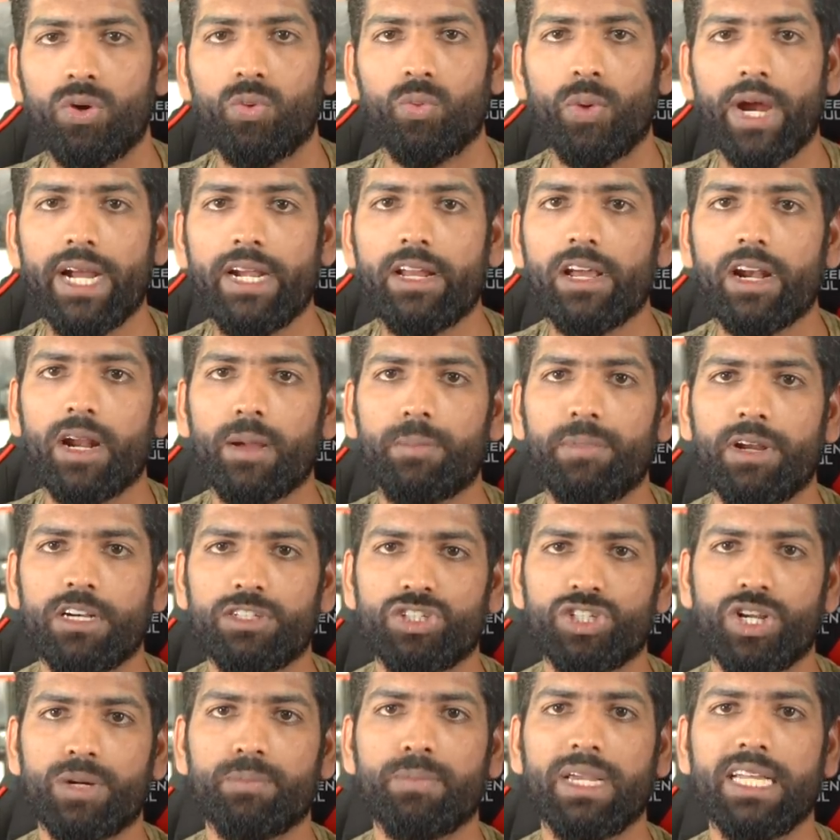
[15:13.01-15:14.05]
Wider
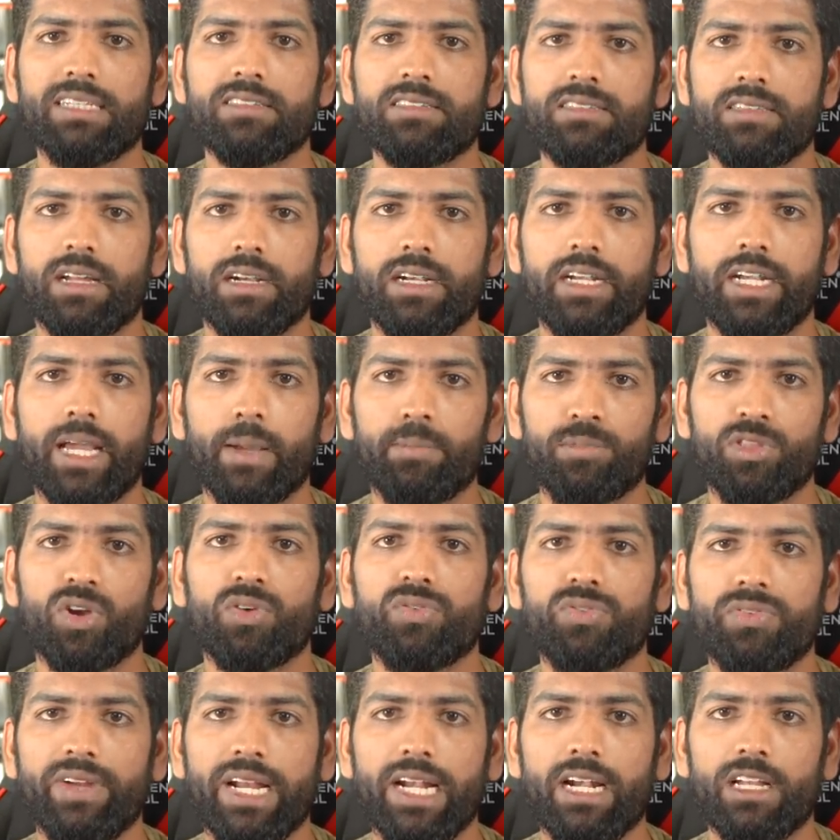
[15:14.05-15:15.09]
aperture means the depth
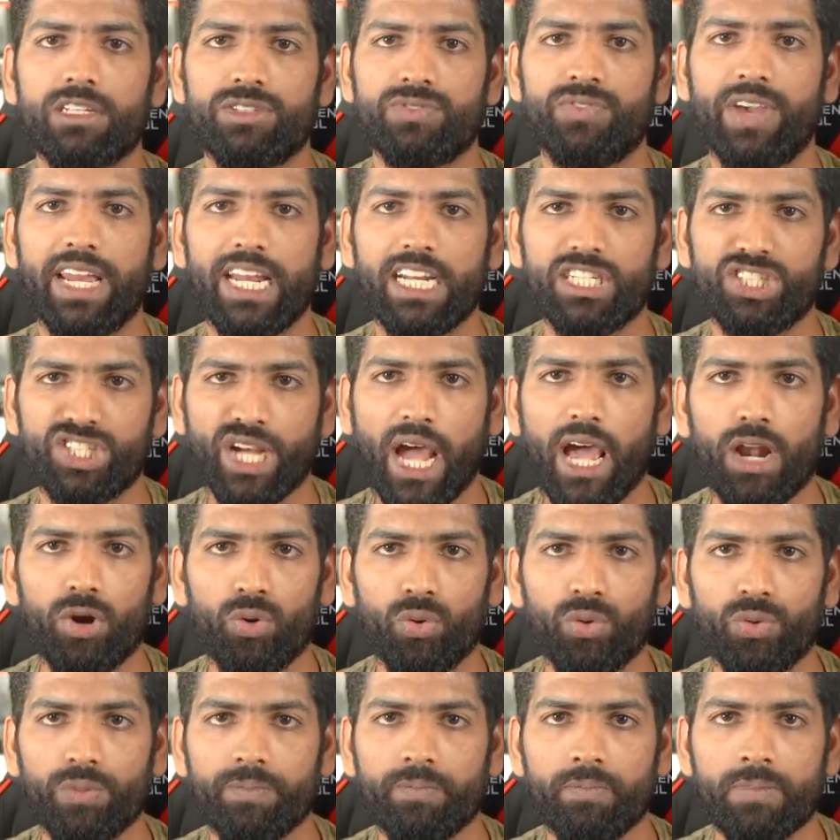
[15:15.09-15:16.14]
of field is very
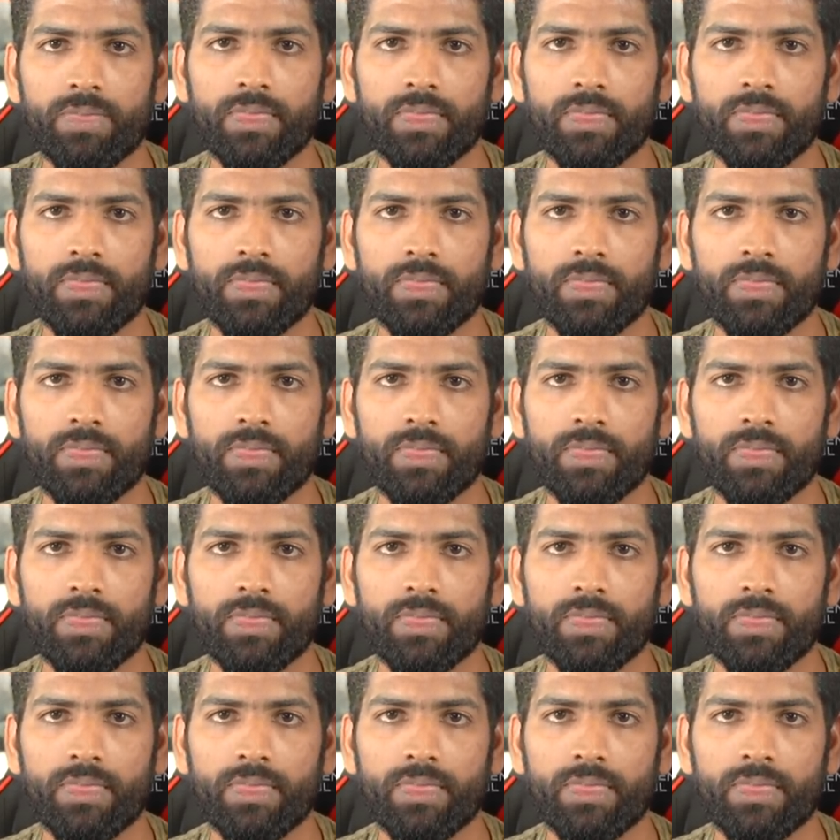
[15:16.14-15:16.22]
shallow.